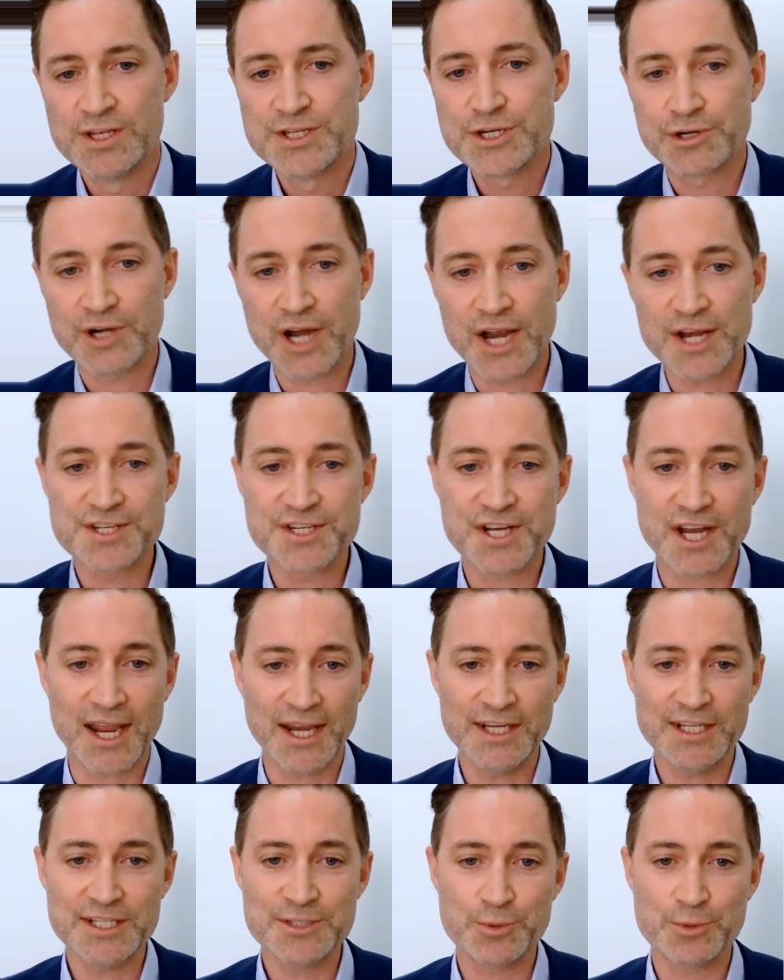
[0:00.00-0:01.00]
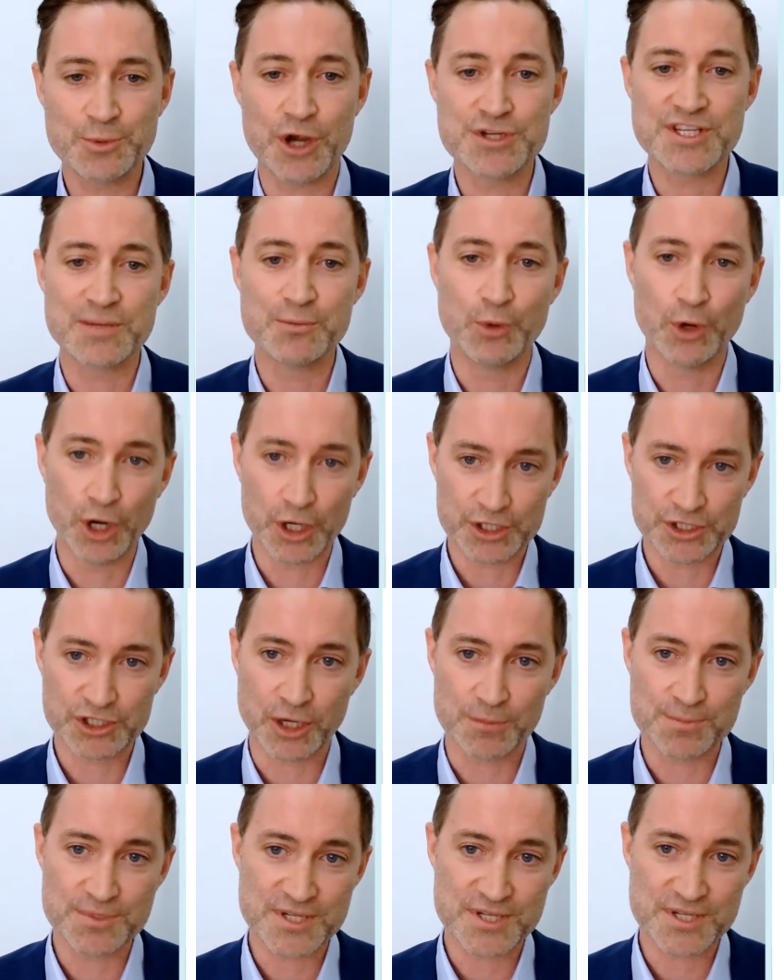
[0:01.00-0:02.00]
To create change, we're hosting
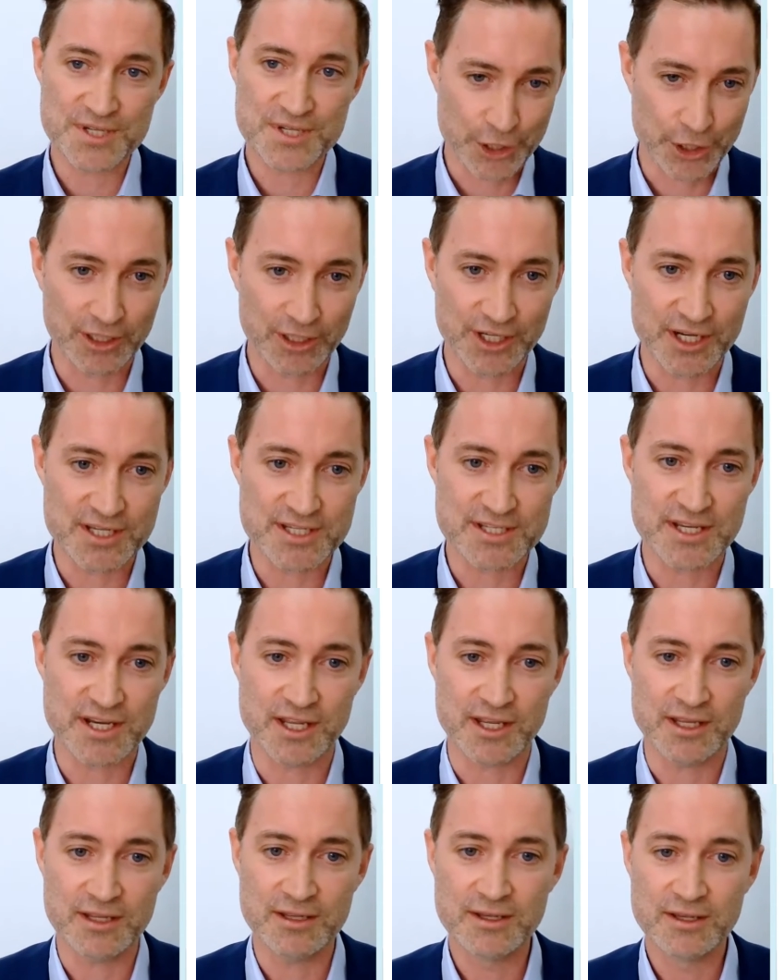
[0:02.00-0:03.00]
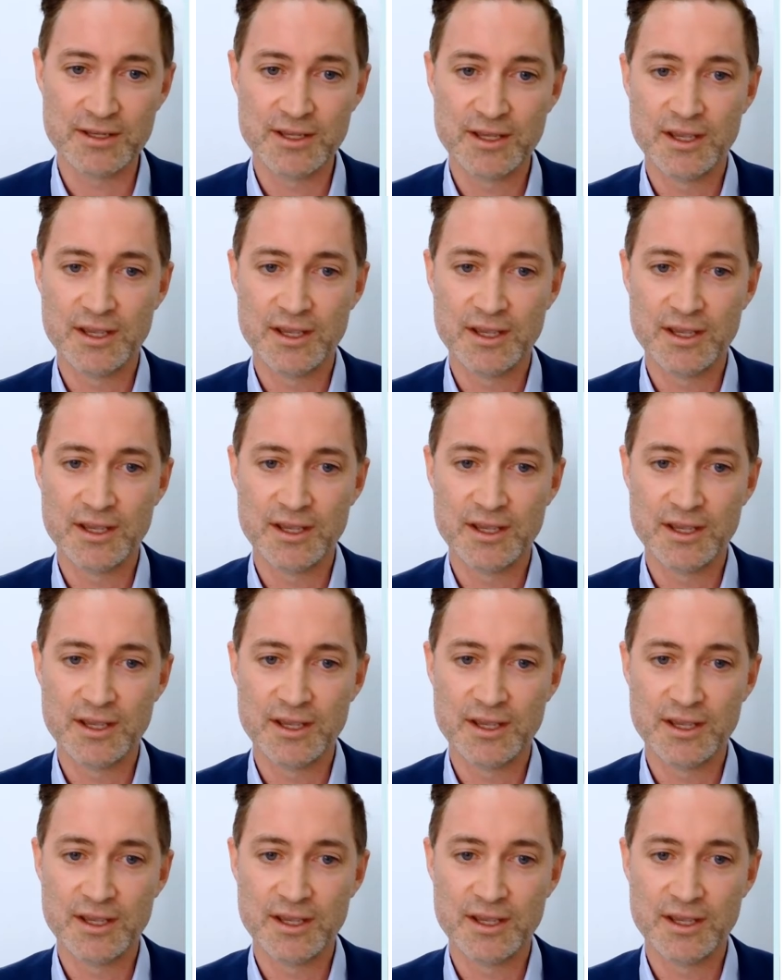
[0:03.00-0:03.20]
workshops internally at Citi